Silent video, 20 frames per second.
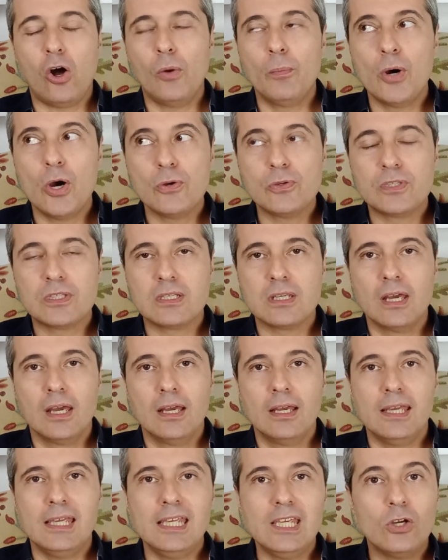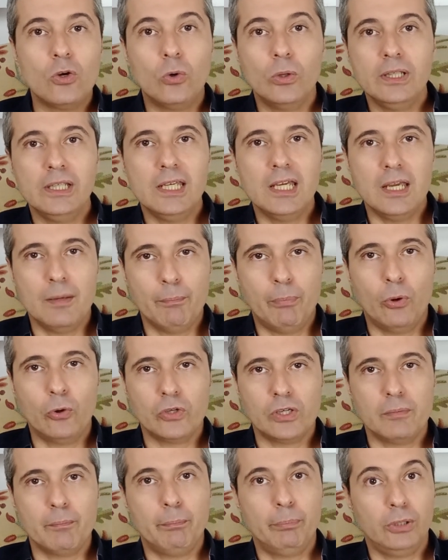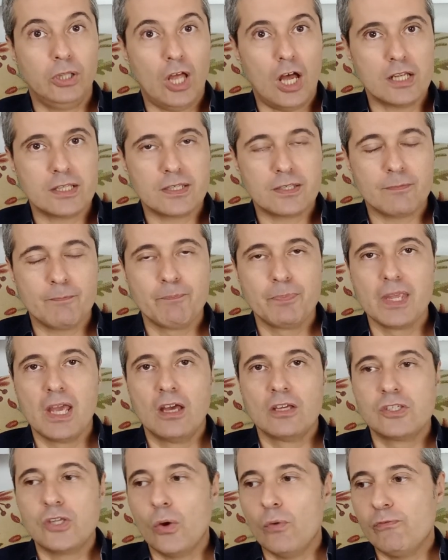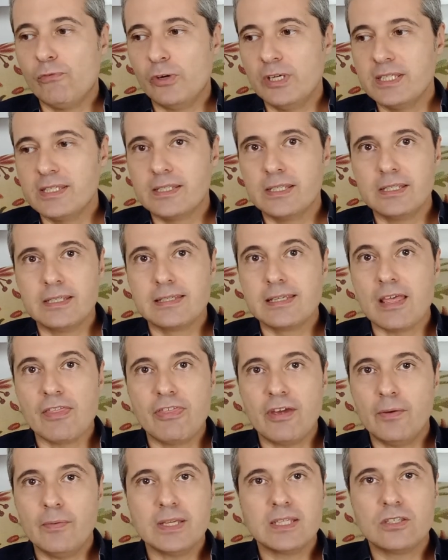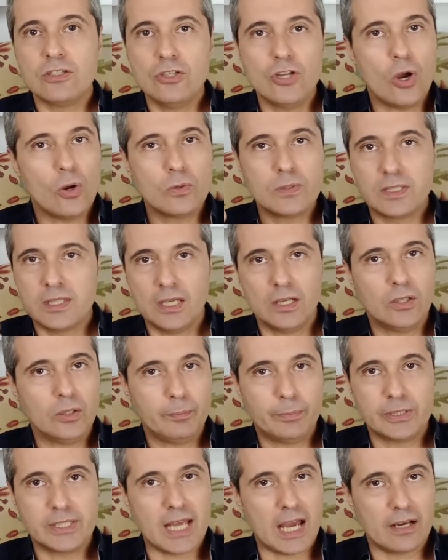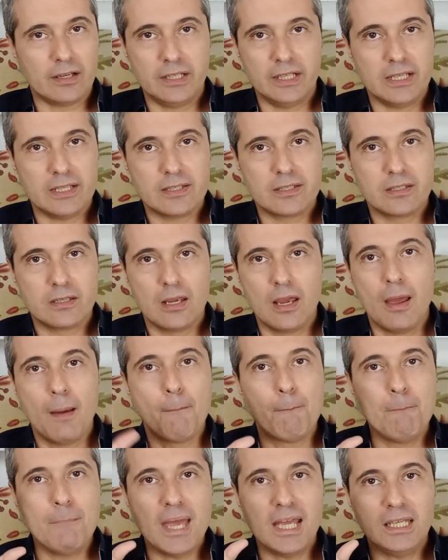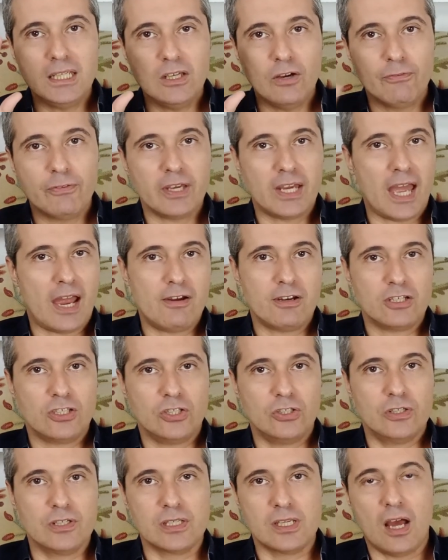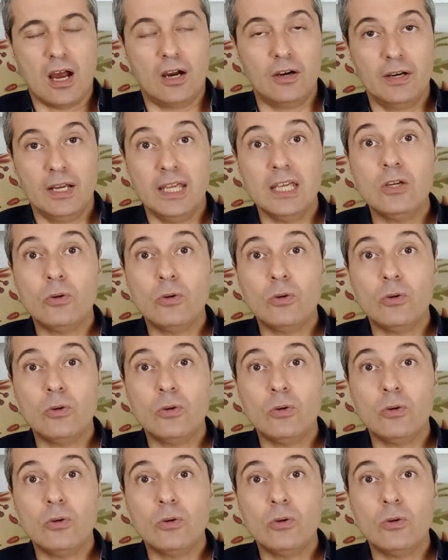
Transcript: almost equally important plots. So for instance, there is no single protagonist. Many of the characters are